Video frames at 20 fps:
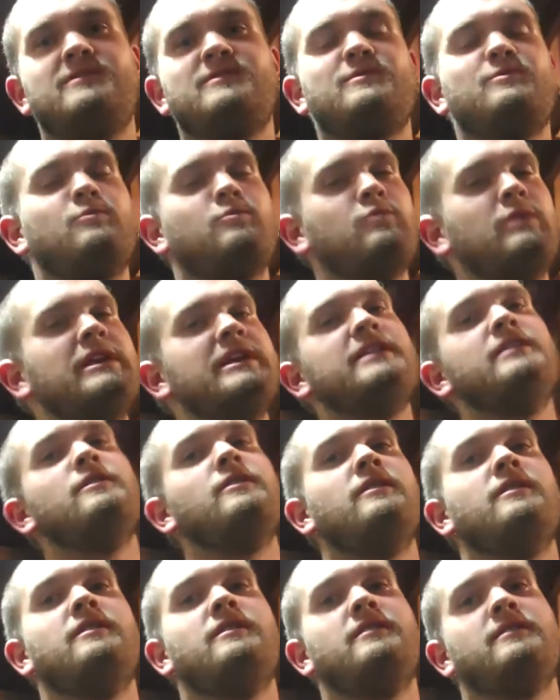It's really
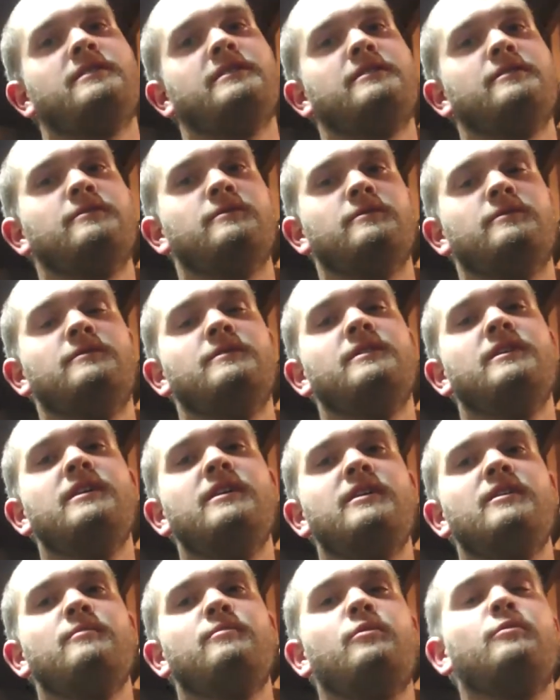not hard at all.
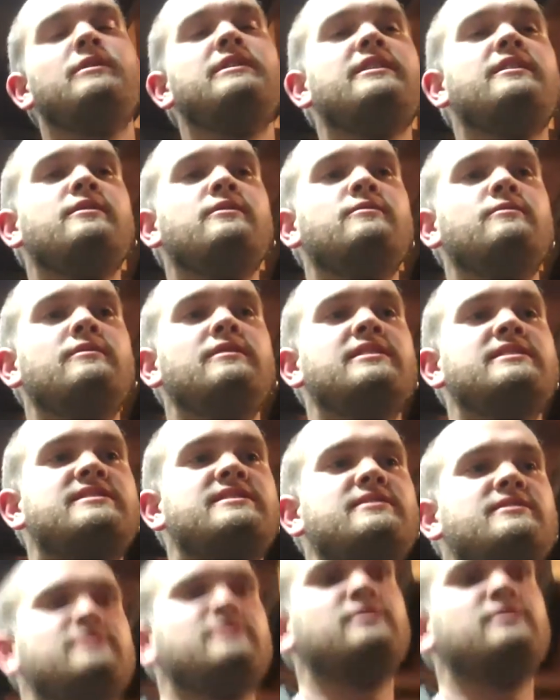But when you listen